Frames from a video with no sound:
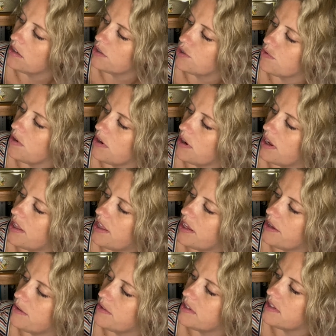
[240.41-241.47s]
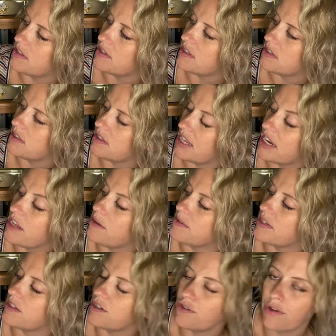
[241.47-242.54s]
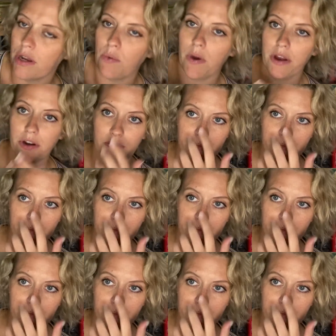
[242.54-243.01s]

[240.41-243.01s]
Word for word: trunk that uses that it uses to drink water.